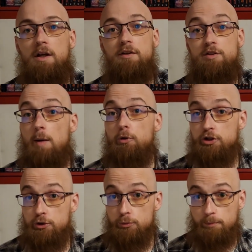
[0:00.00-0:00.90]
Number
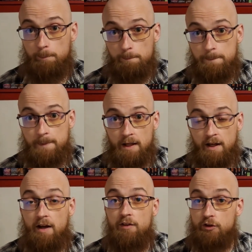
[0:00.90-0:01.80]
two,
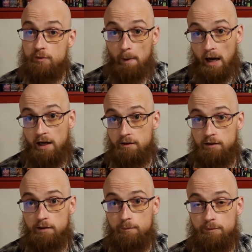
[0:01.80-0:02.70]
there's a pond
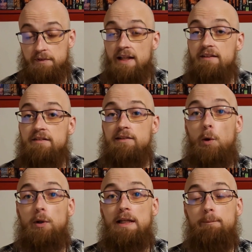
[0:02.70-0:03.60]
that is
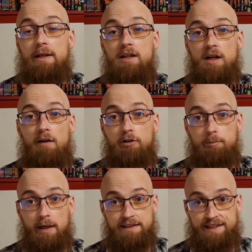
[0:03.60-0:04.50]
slowly being covered
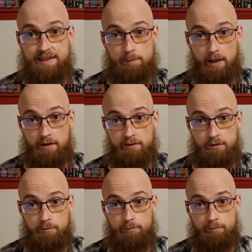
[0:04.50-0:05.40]
by lily pads.
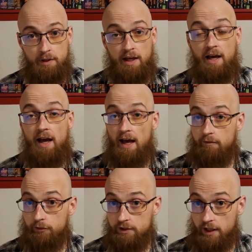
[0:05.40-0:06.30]

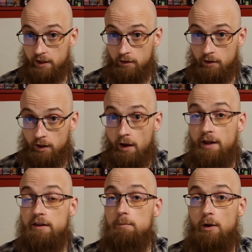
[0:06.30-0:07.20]
Every day,
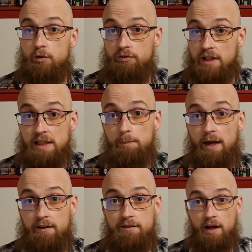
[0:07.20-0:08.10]
the amount of lily
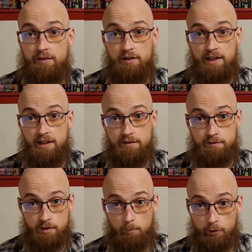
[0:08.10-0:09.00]
pads the lake
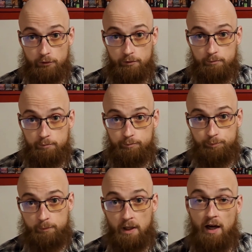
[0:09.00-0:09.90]
doubles.
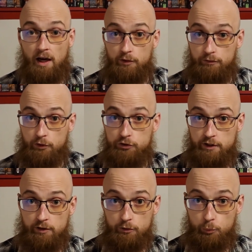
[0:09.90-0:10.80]
On the first day
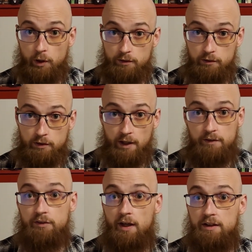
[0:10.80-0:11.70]
there's one, on the
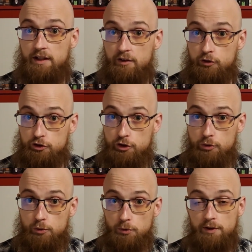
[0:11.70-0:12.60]
second day there's
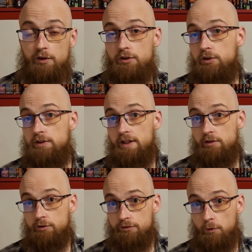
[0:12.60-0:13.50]
two, on the third day
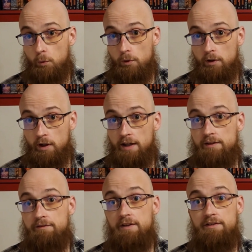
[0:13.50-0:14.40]
there's four, on the
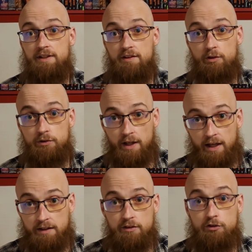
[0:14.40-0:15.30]
fifth day there's
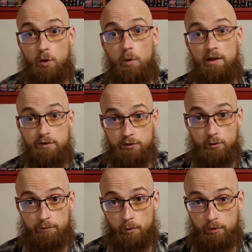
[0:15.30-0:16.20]
eight, so on and so
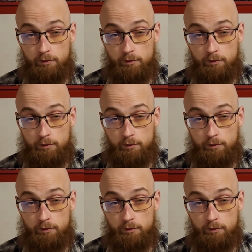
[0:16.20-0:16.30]
forth.